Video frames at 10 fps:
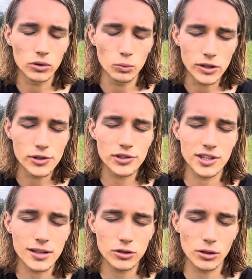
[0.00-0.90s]
When you
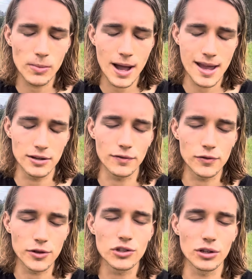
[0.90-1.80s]
see in your mind a
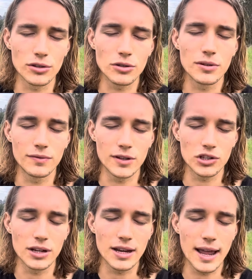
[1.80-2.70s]
future you
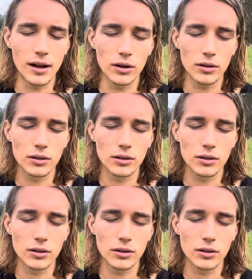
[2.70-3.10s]
envision now,